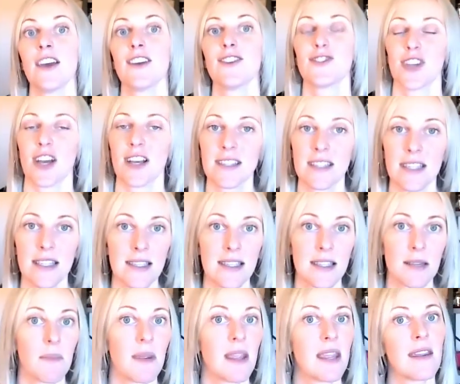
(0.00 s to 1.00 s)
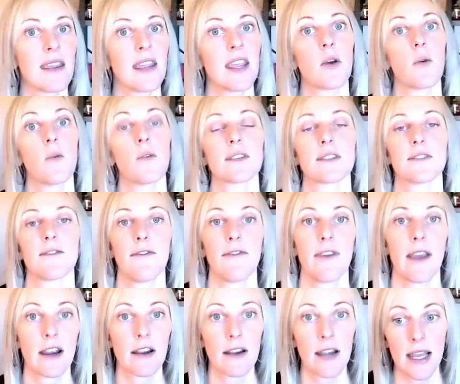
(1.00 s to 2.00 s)
Justice to me equals
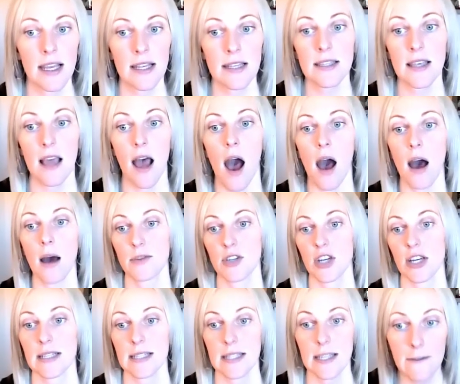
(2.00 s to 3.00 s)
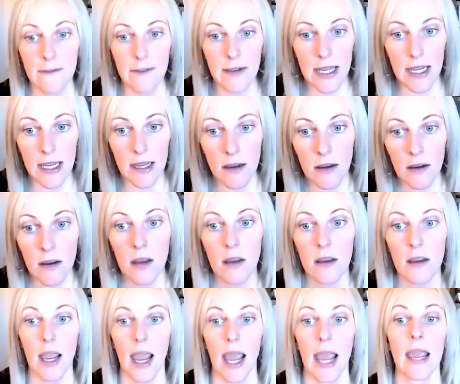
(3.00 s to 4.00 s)
fairness, objectivity,
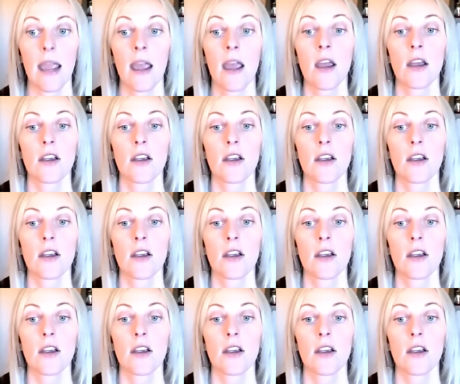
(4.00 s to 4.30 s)
okay?